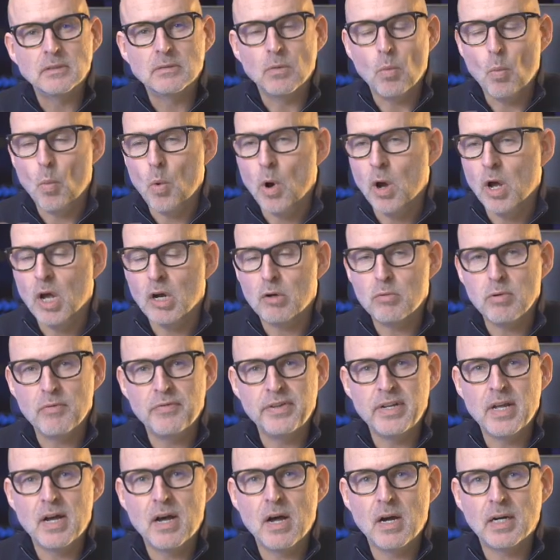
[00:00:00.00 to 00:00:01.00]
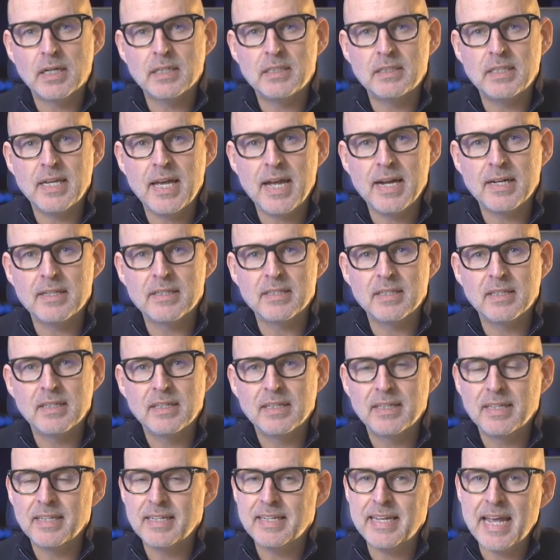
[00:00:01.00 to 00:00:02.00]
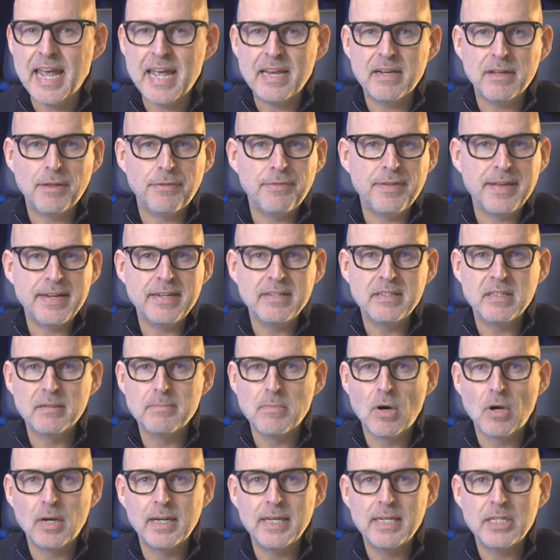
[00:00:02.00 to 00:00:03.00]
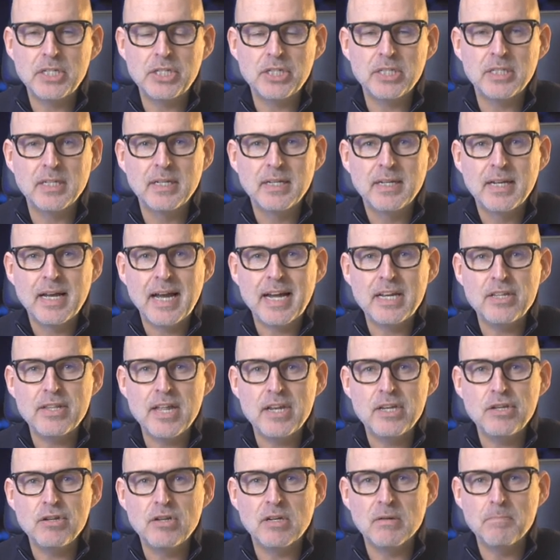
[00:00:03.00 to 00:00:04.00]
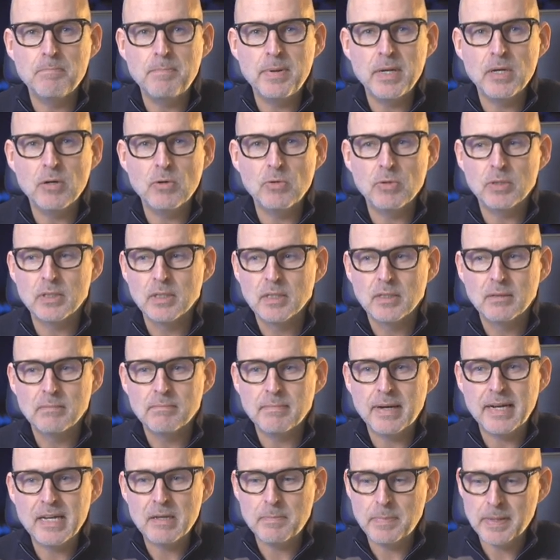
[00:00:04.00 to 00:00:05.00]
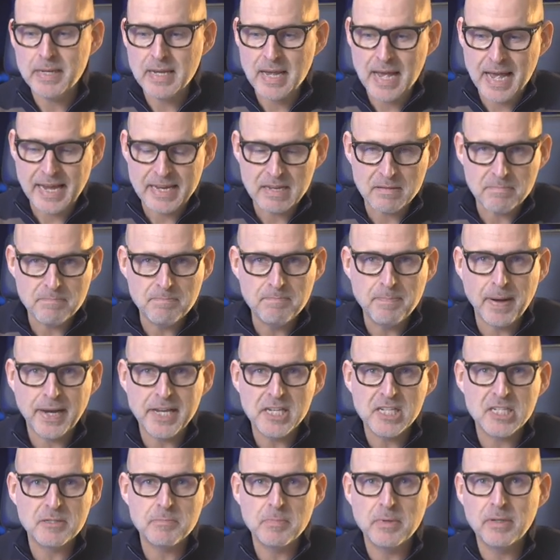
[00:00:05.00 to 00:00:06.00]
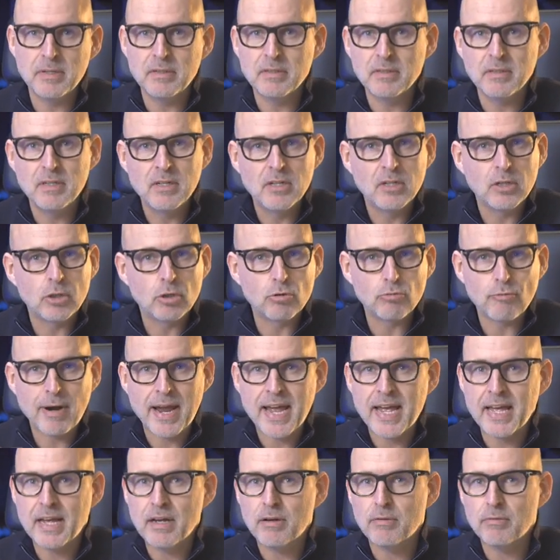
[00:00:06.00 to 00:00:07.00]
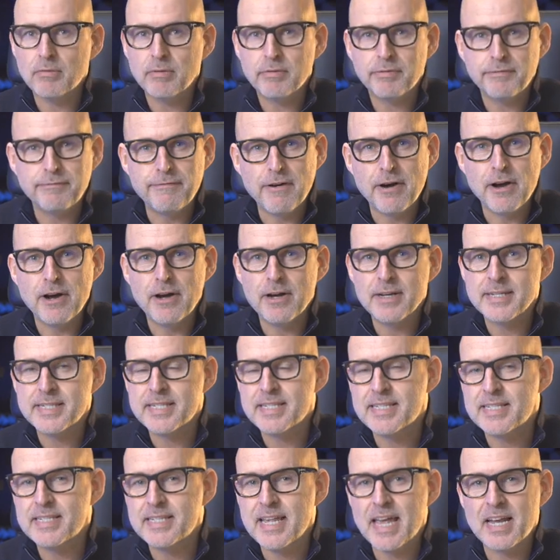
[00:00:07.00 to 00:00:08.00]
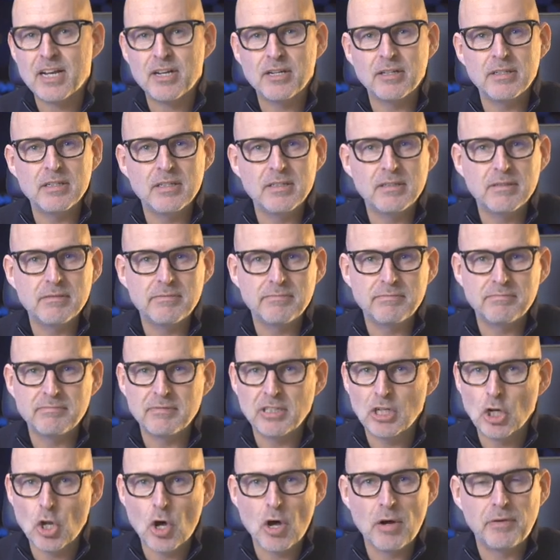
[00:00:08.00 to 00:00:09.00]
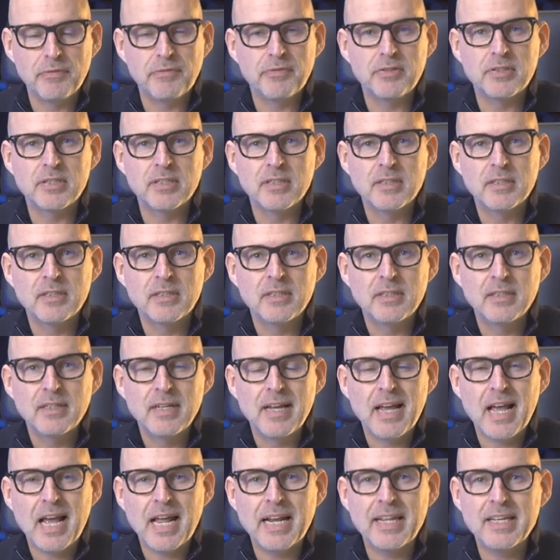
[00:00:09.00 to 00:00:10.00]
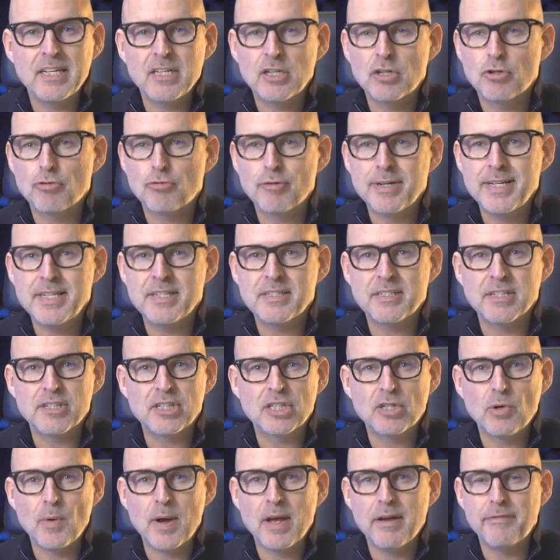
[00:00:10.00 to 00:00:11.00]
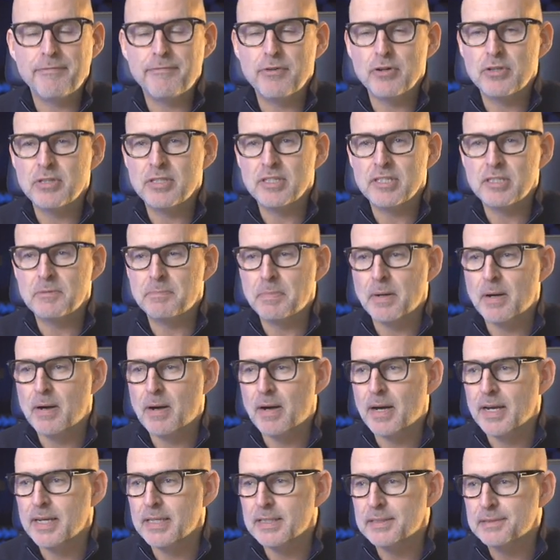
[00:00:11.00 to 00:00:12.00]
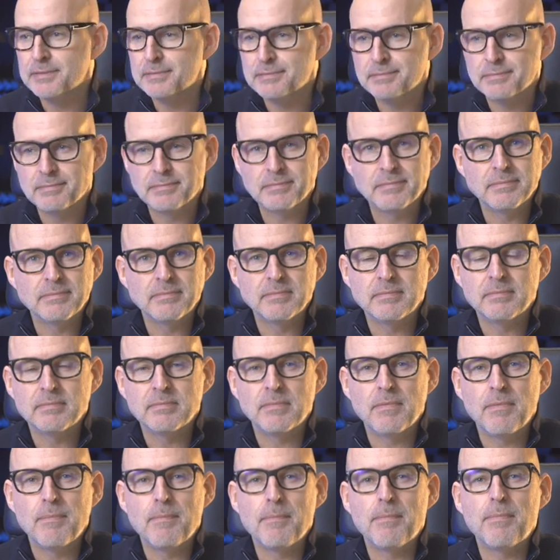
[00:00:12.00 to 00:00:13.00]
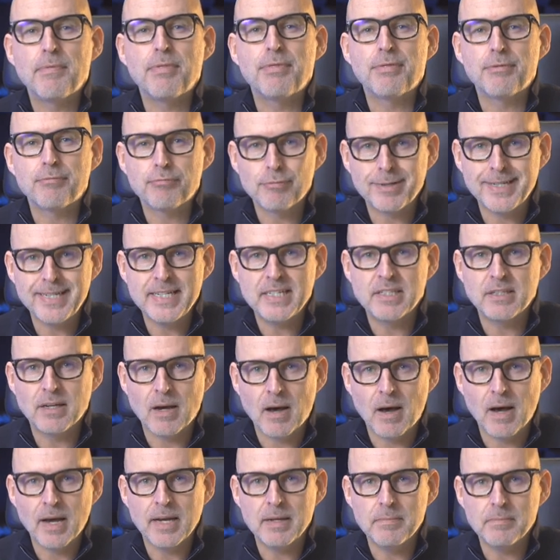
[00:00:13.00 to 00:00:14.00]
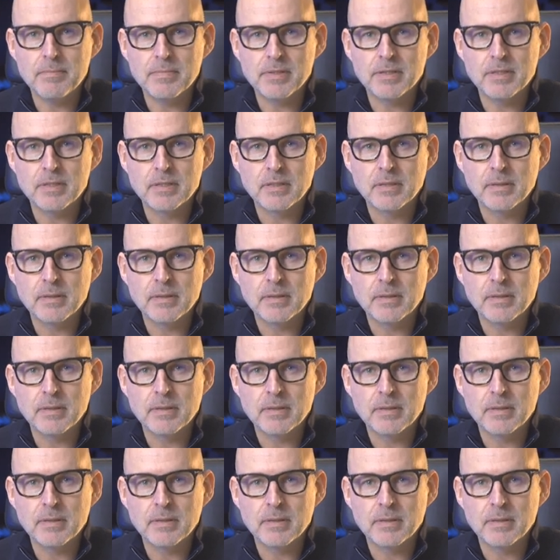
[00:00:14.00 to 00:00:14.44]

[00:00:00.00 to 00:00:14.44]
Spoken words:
Work with an architect, get the thing demolished, and then you can build maybe a basement, ground, first, second loft, and increase the square footage by 3 times.